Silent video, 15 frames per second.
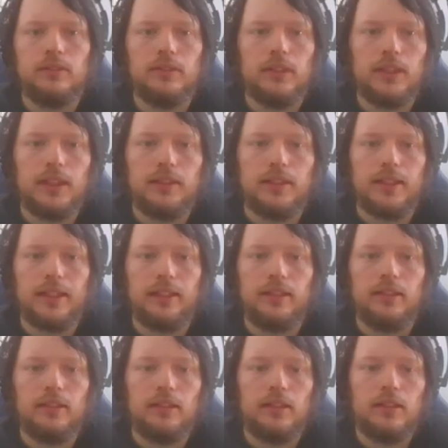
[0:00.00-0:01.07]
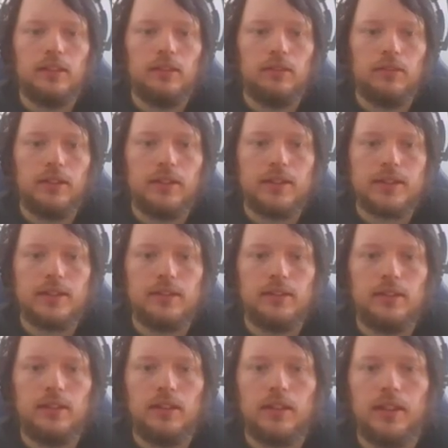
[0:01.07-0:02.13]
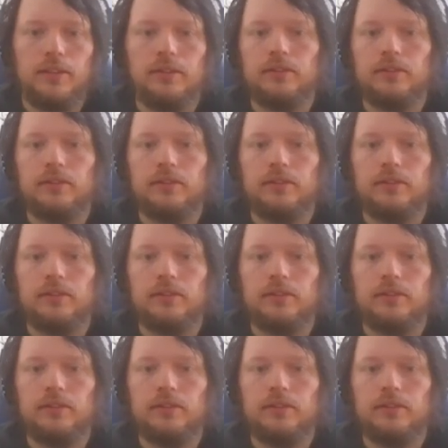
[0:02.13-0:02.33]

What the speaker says: Ah, dang it. Where is it? Okay.